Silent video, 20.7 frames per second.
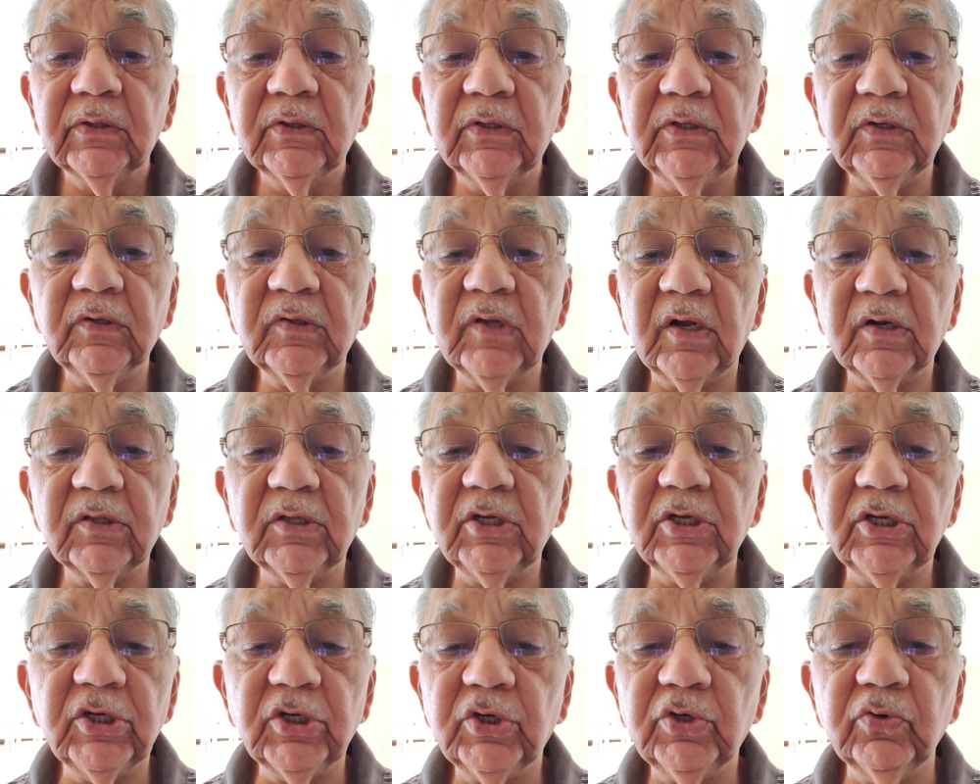These are
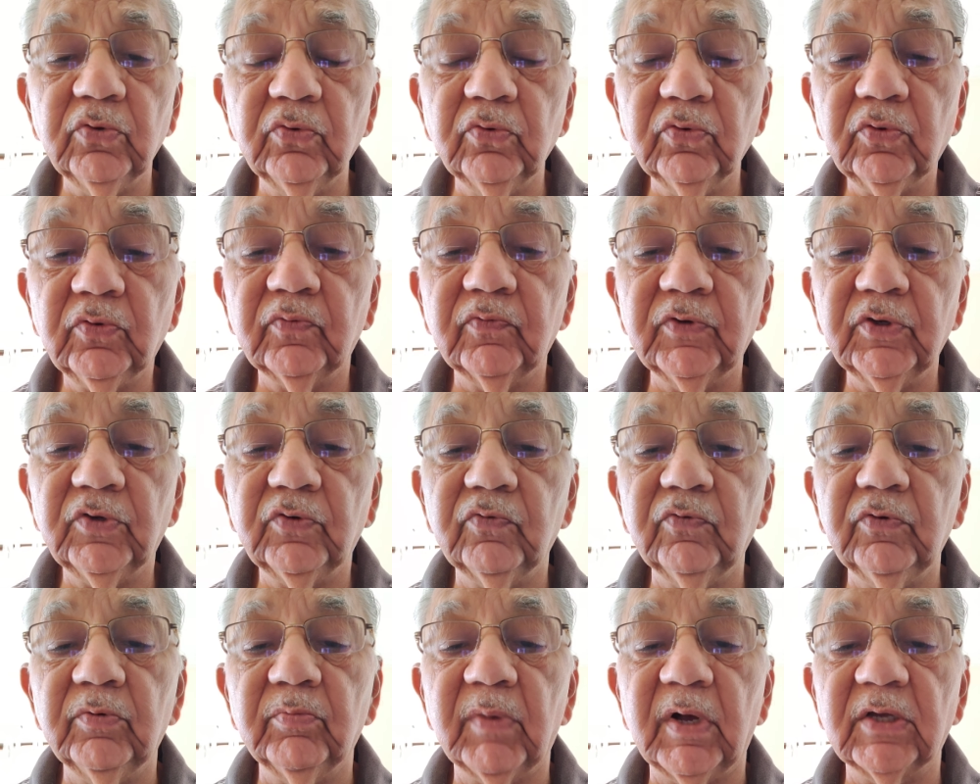the issues which
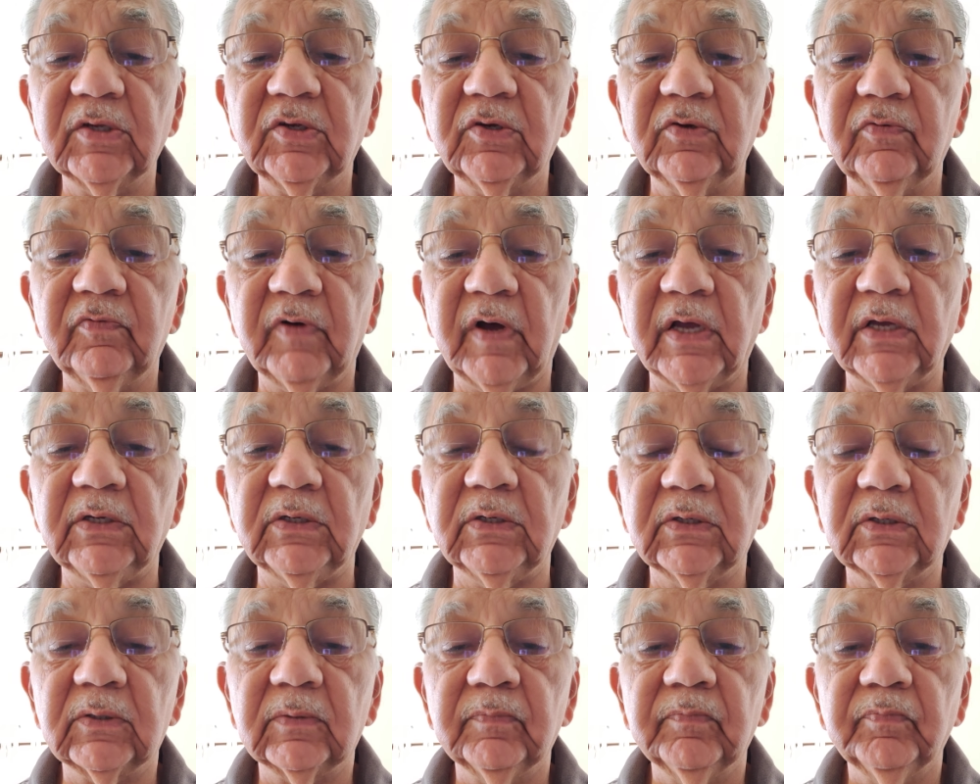we must
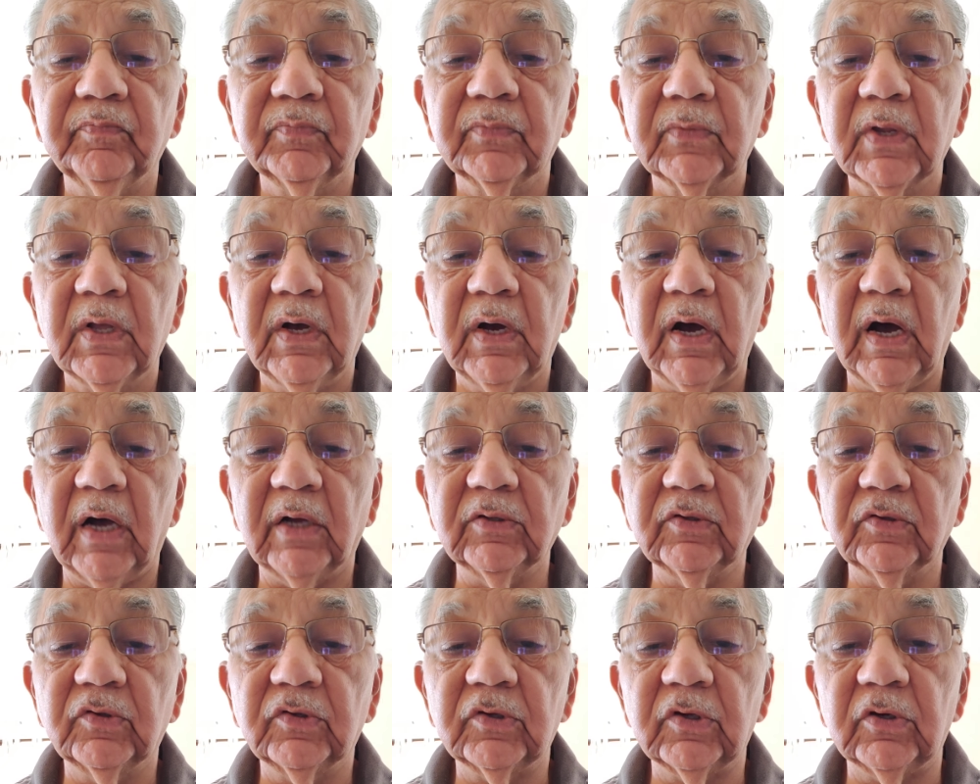find
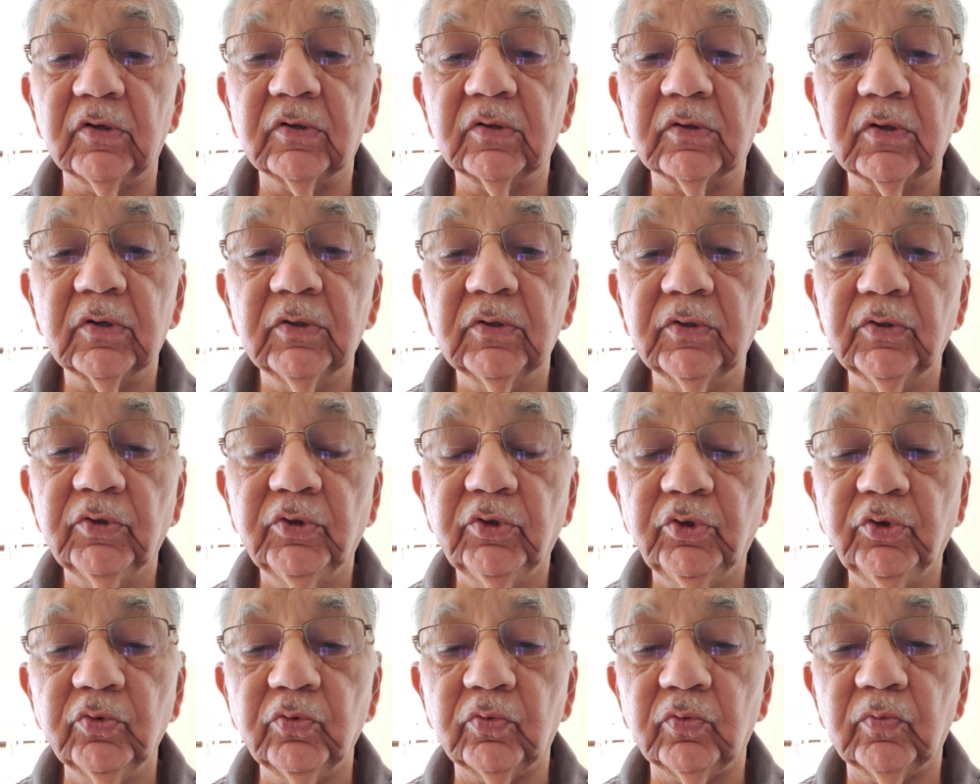answer
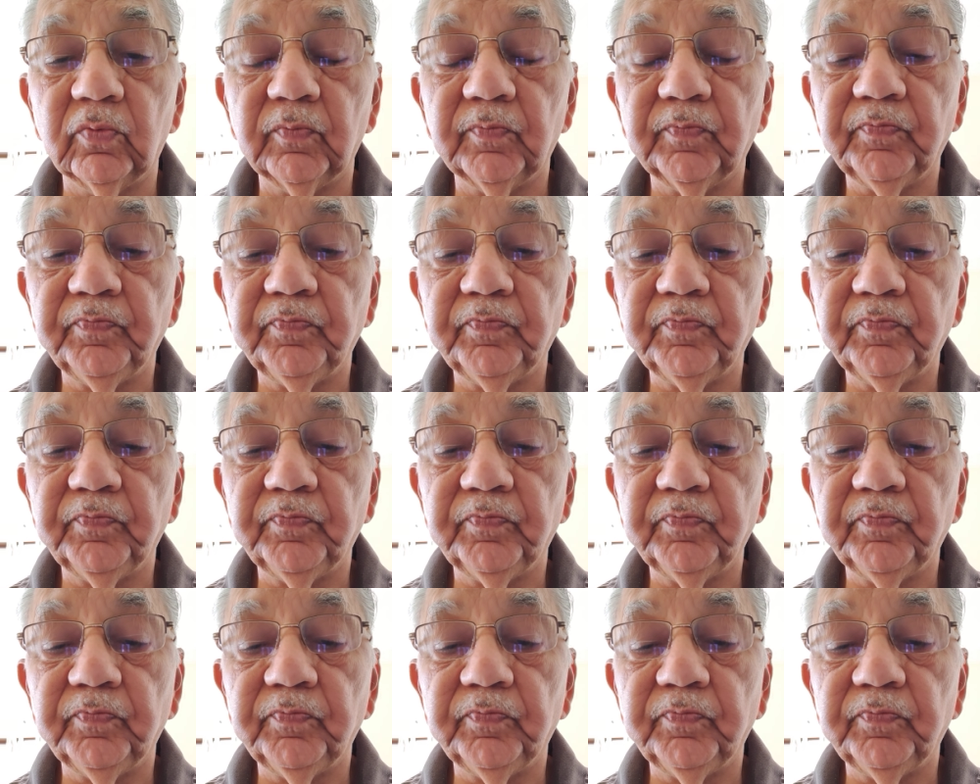to.